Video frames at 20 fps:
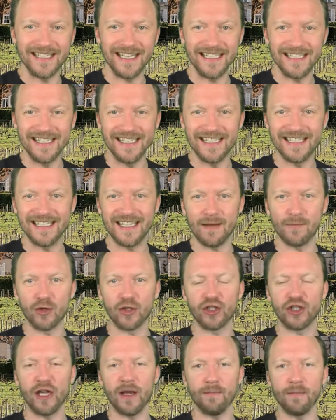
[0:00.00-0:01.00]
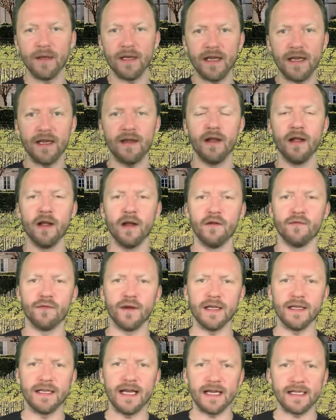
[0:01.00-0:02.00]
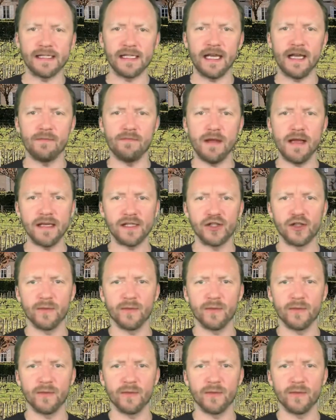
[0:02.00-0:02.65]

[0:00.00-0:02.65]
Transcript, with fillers: nineteen Saumur Champigny. Fred Dex M S,